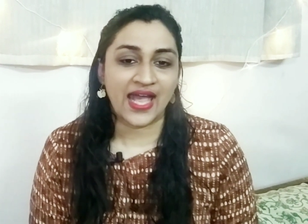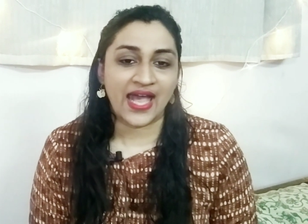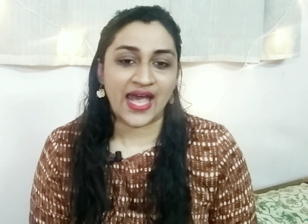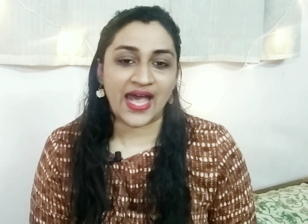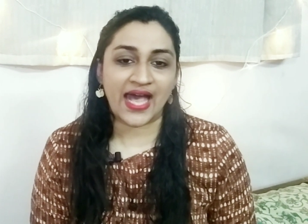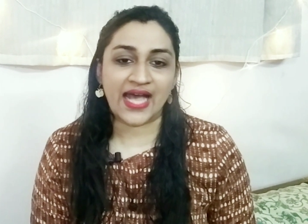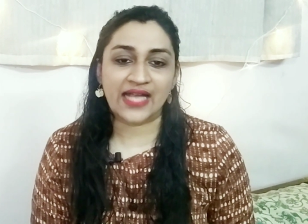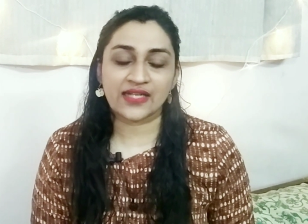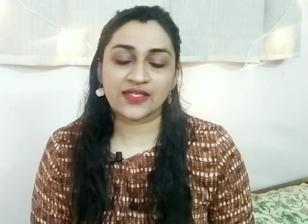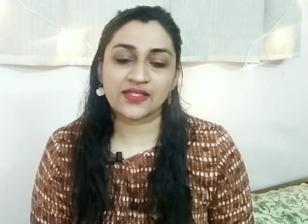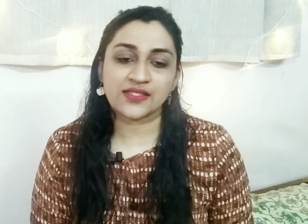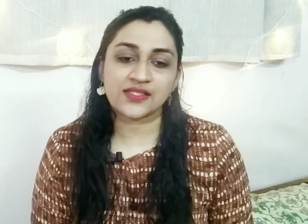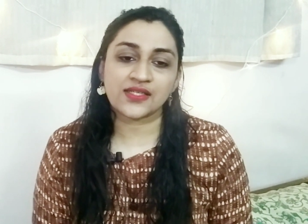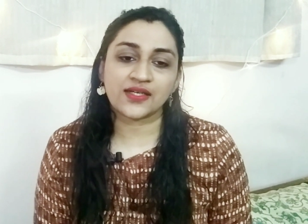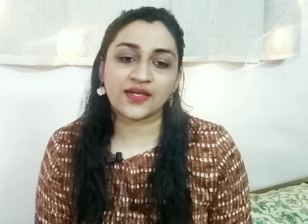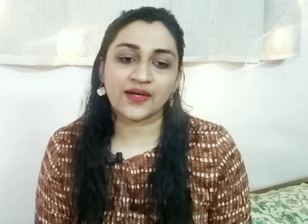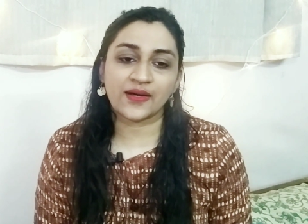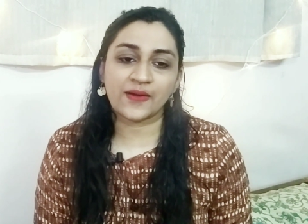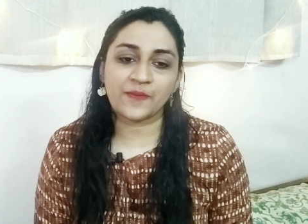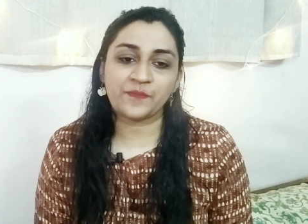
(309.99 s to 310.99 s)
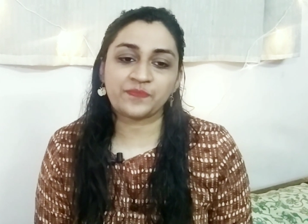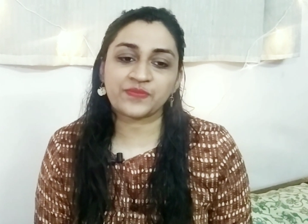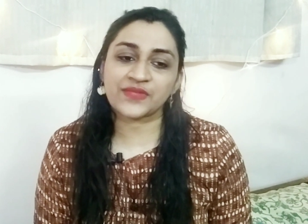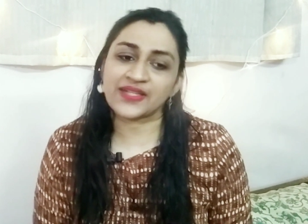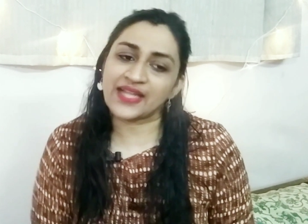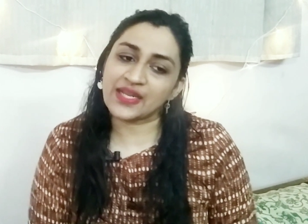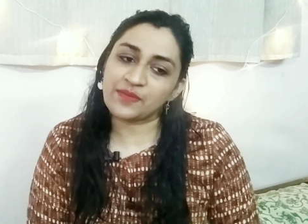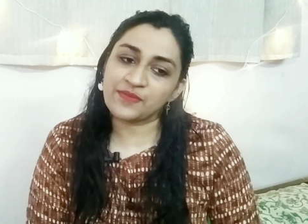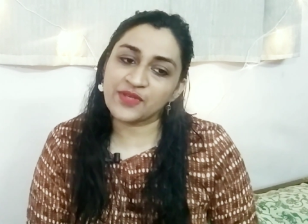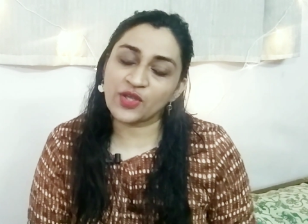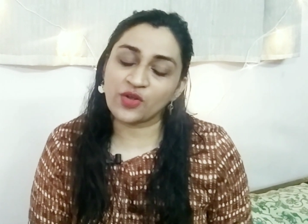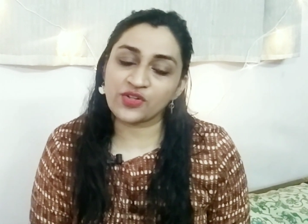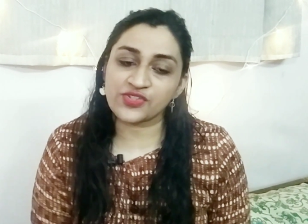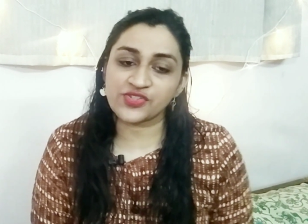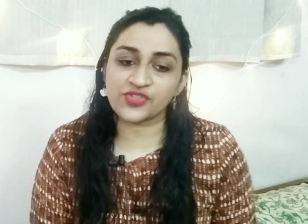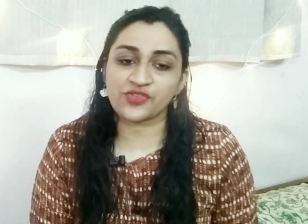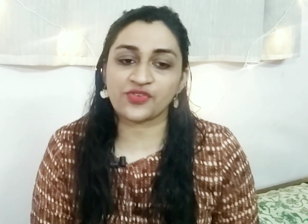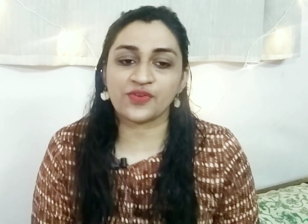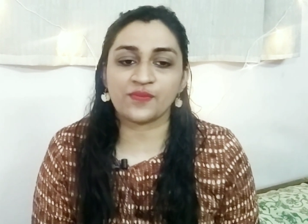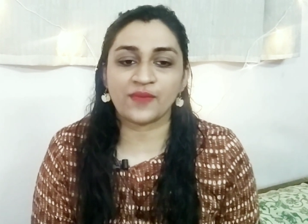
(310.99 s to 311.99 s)
And let me
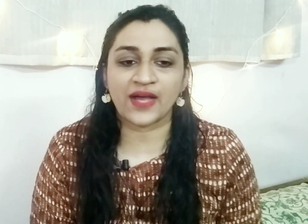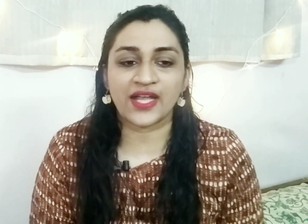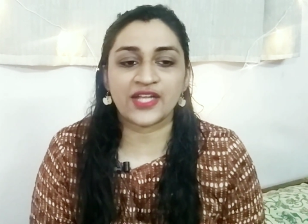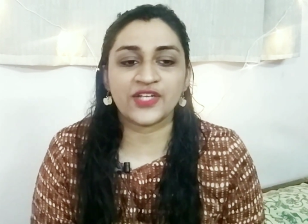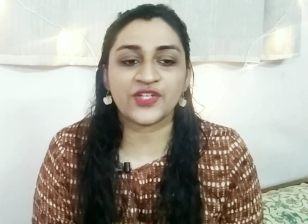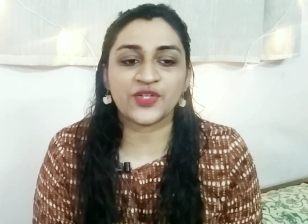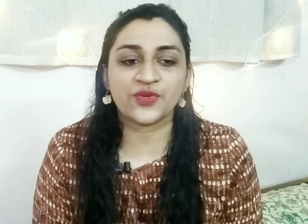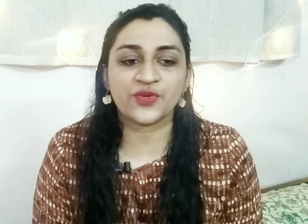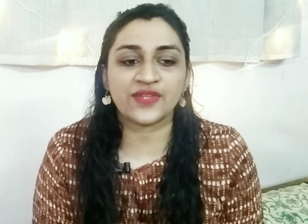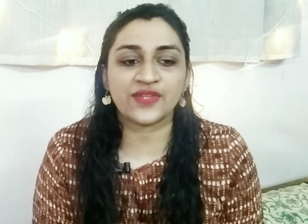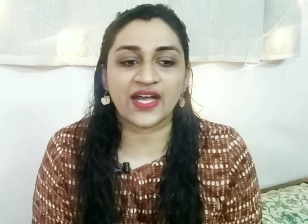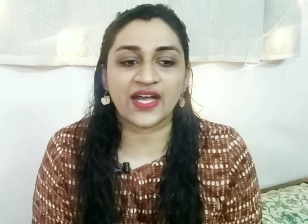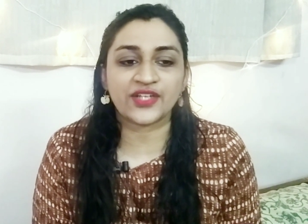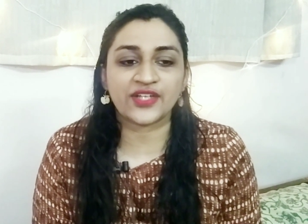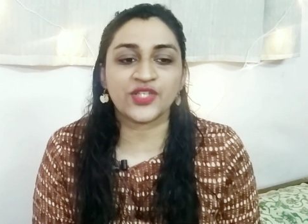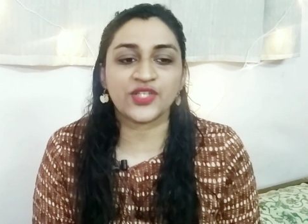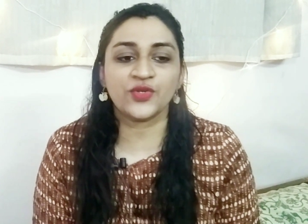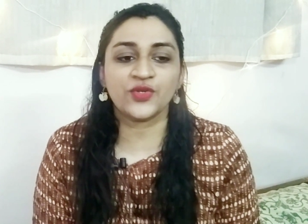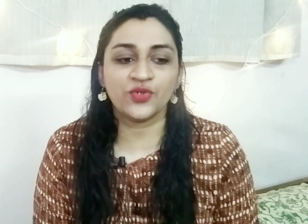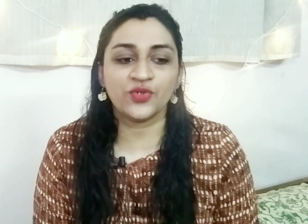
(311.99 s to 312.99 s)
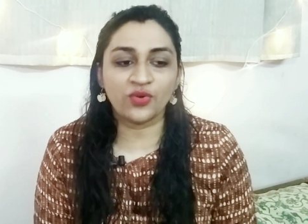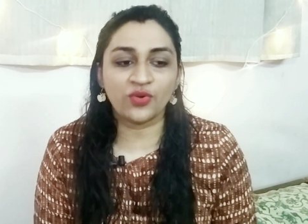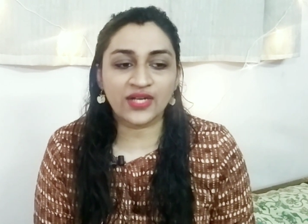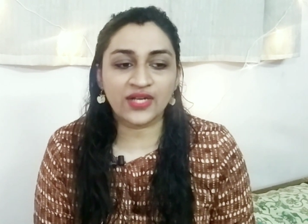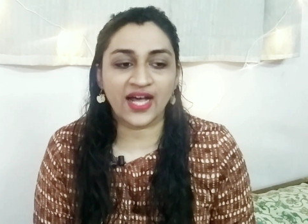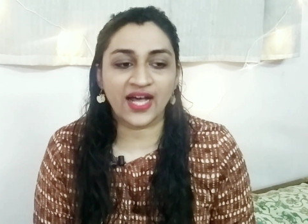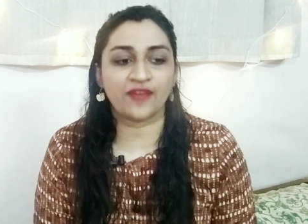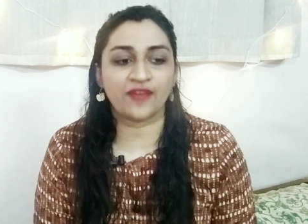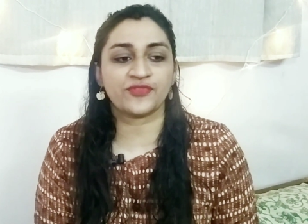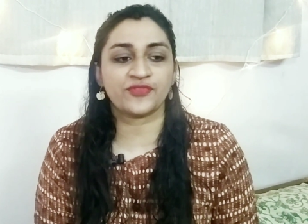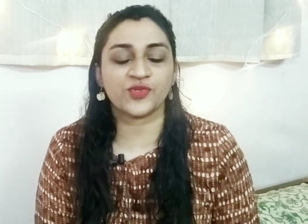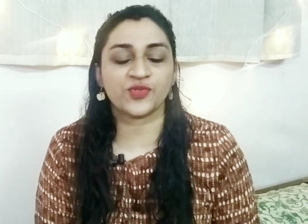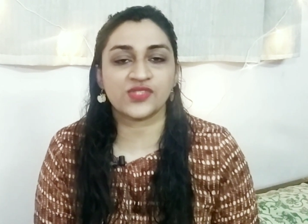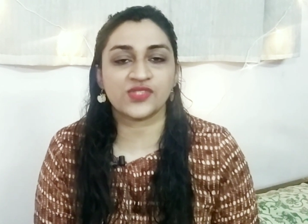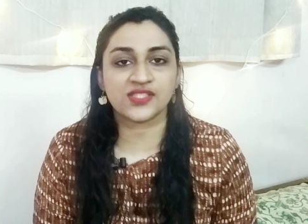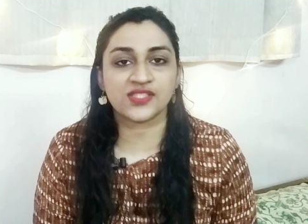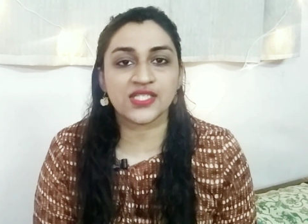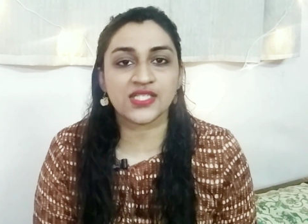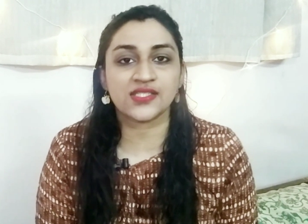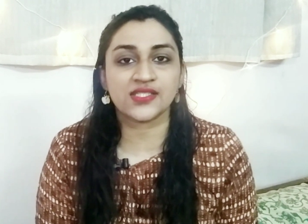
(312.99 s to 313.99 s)
also remind you that you don't have to
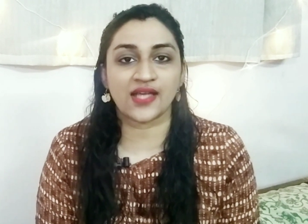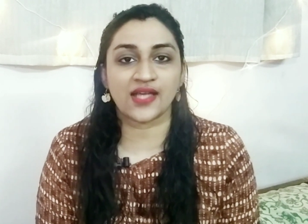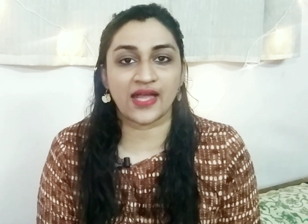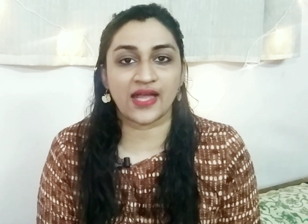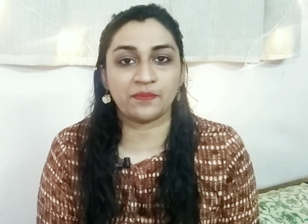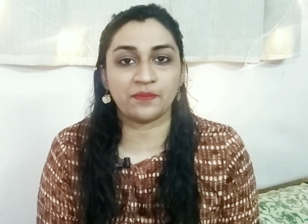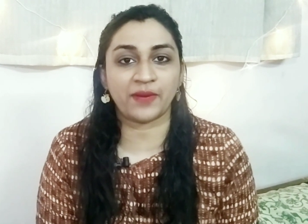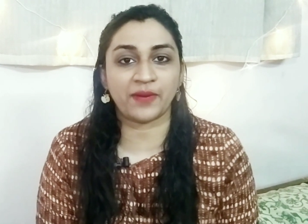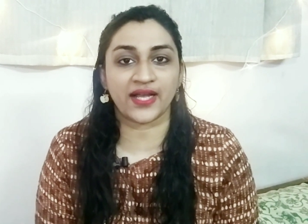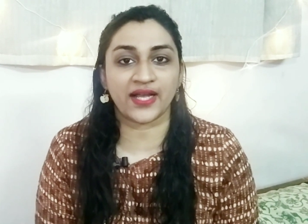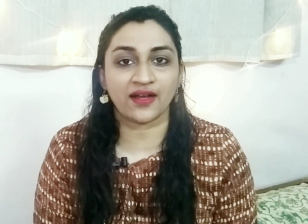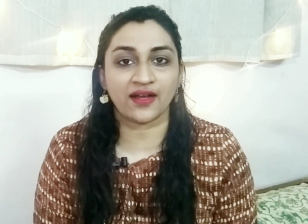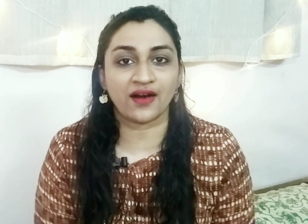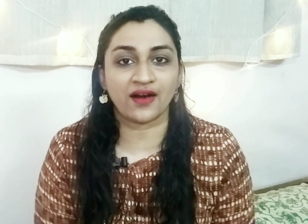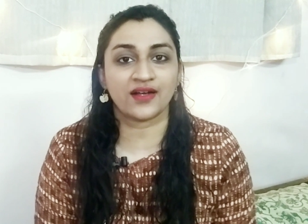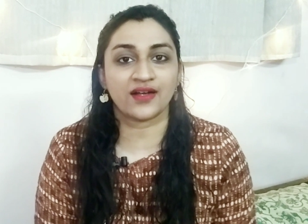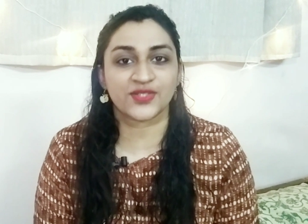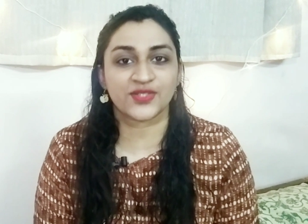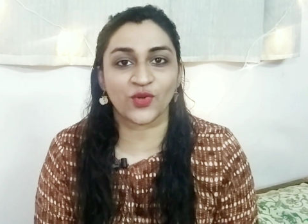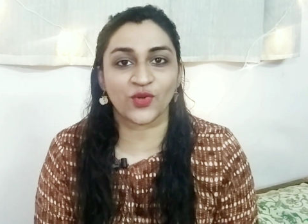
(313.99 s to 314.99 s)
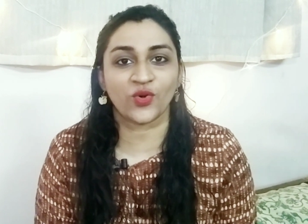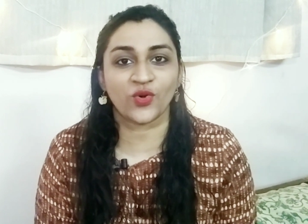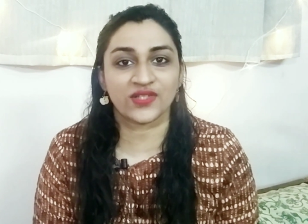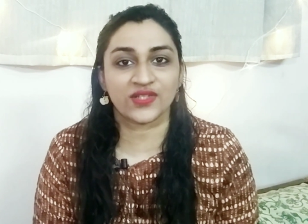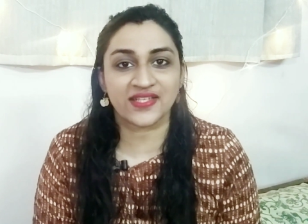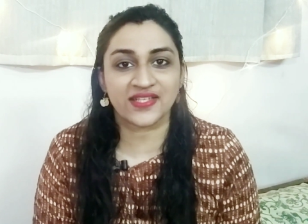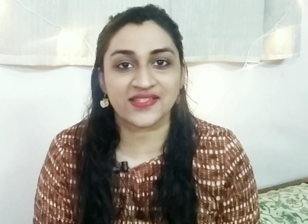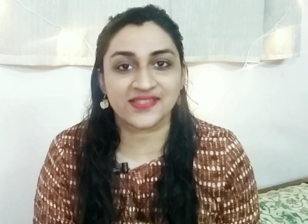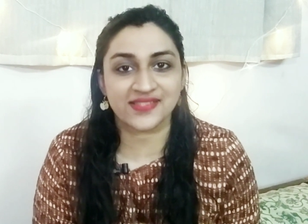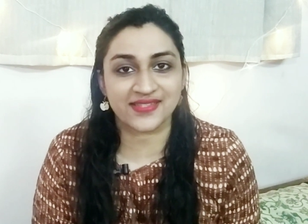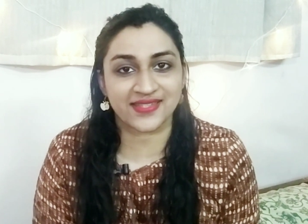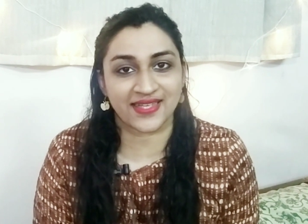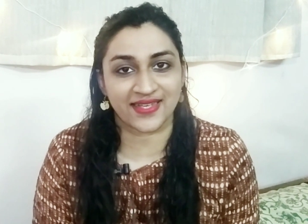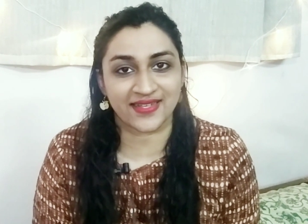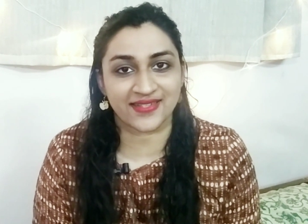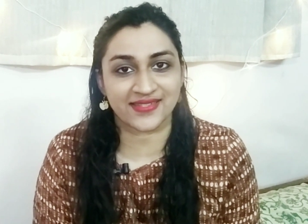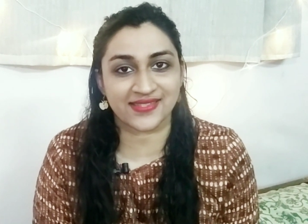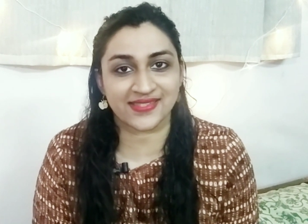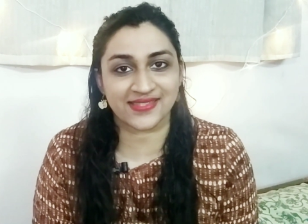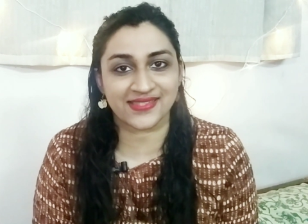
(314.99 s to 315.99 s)
sit and by heart all these
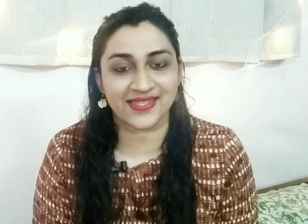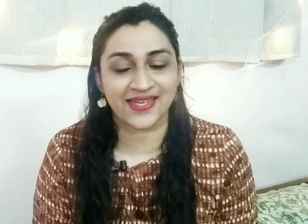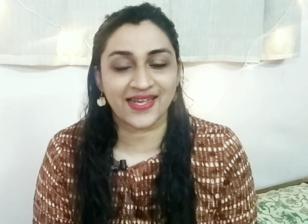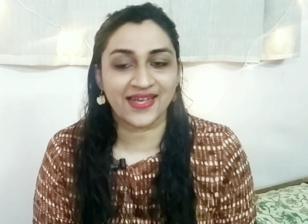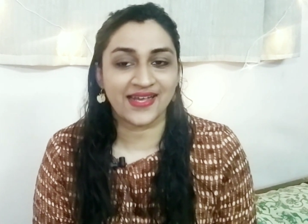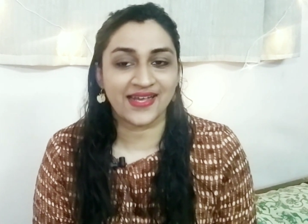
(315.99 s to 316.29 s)
things.